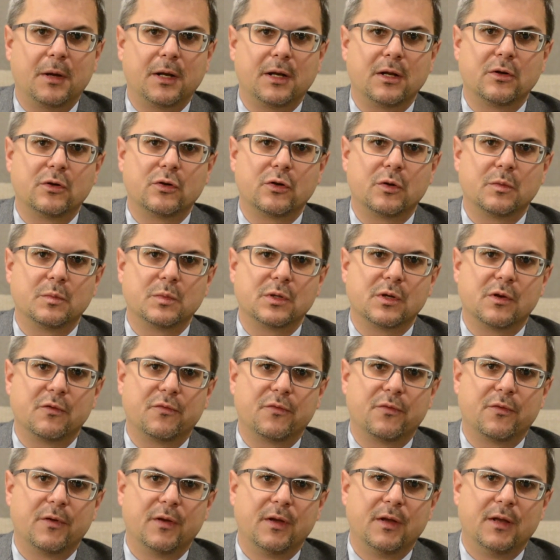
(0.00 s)
but in terms
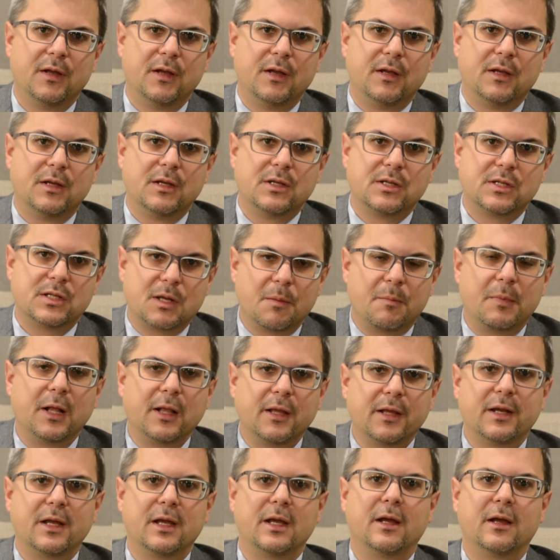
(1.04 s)
of
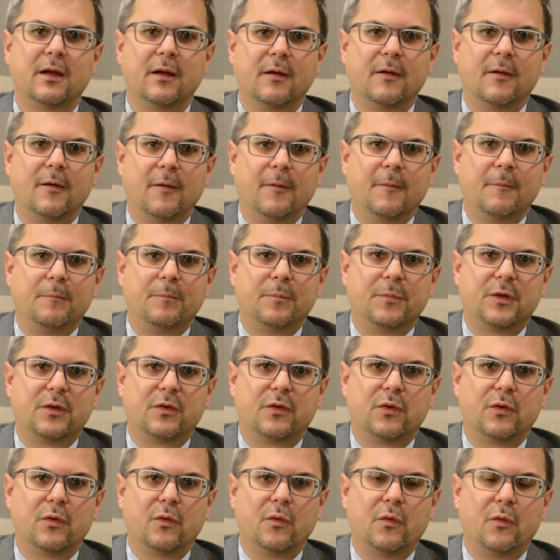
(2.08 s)
stability
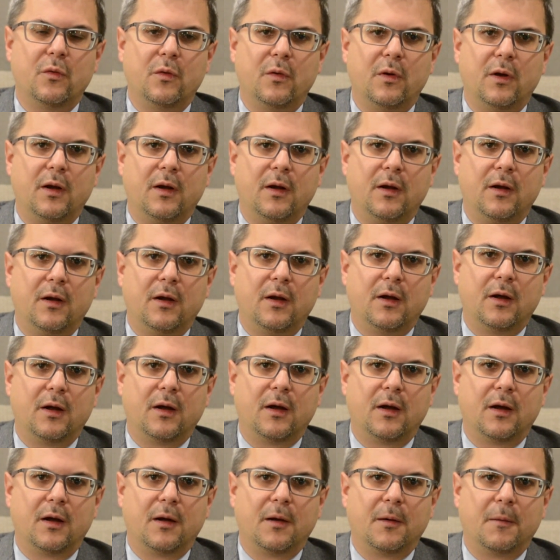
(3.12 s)
to
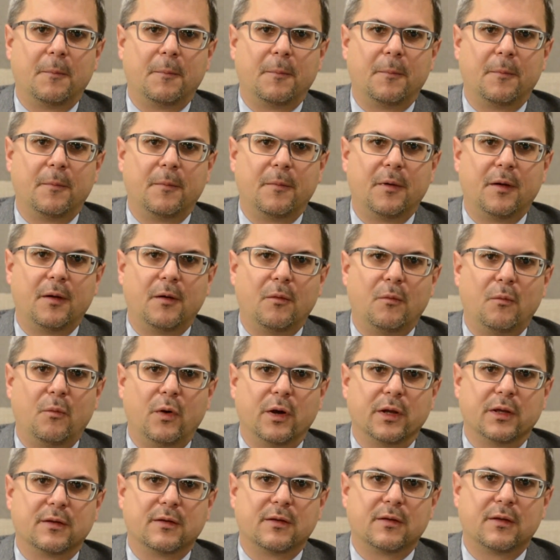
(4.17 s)

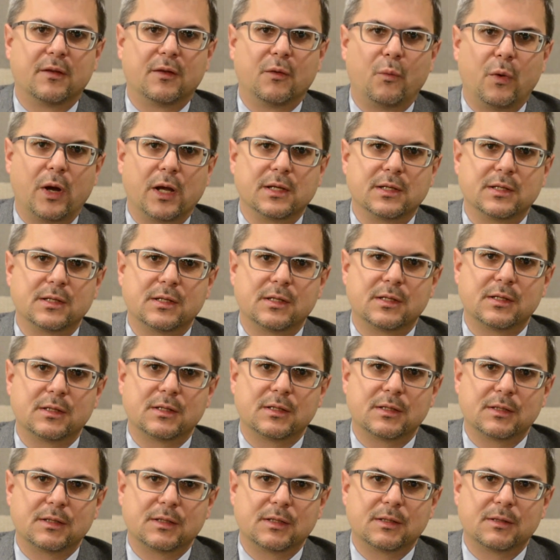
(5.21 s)
what the West
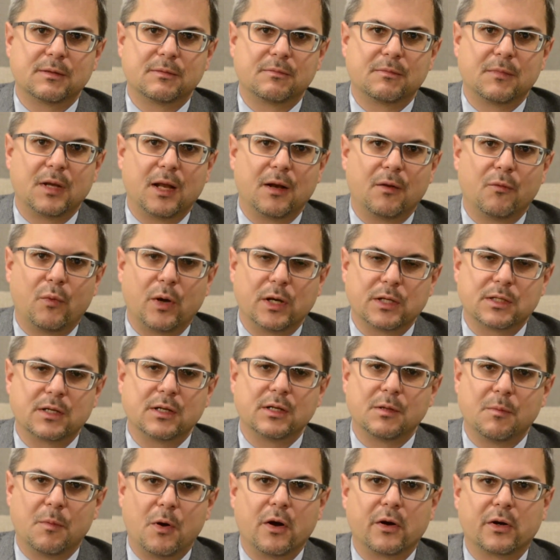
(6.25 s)
and
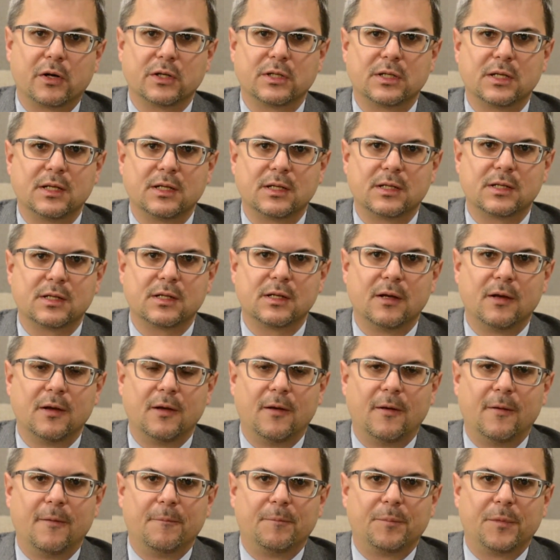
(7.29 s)
Western democracies
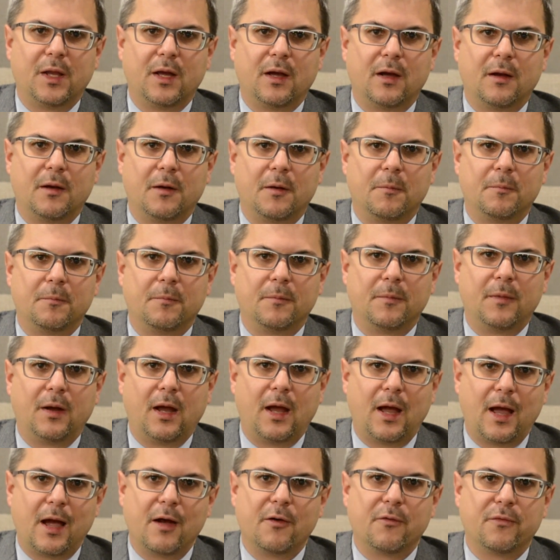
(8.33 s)

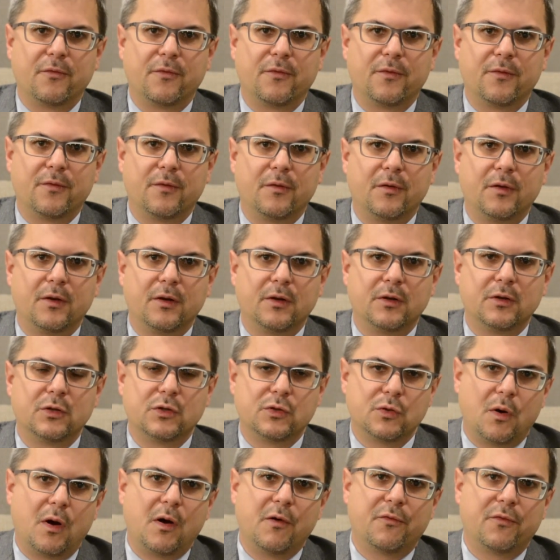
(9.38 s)
have
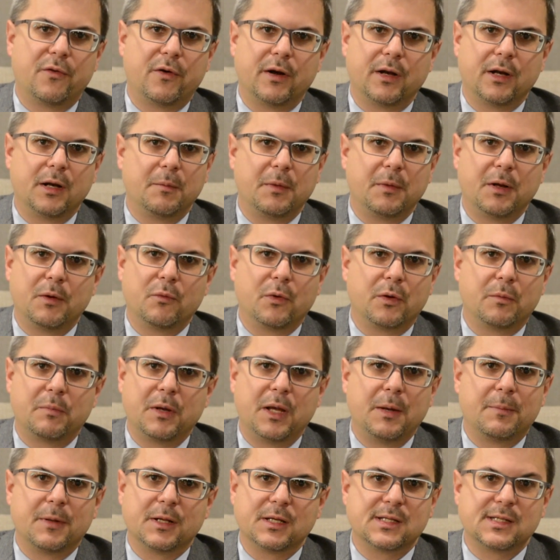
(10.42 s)
to offer. And I mean, what
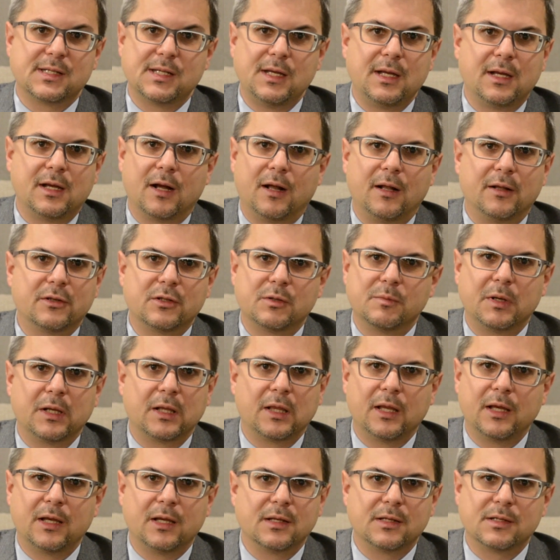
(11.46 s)
people seek
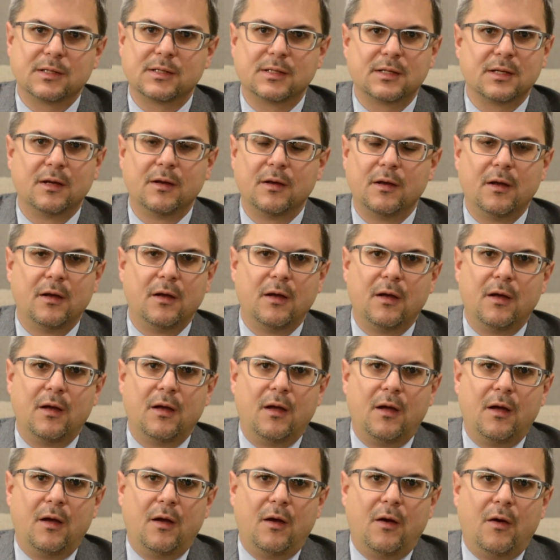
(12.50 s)
ultimately is
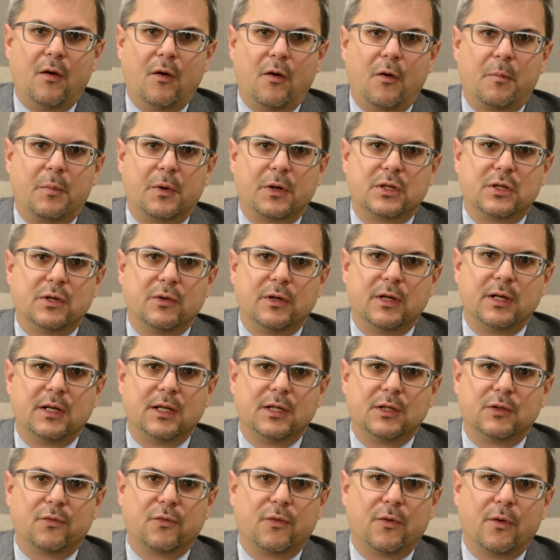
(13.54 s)

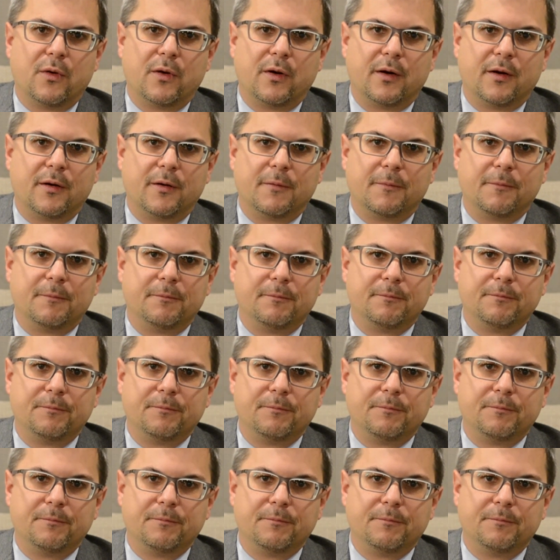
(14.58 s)
opportunities for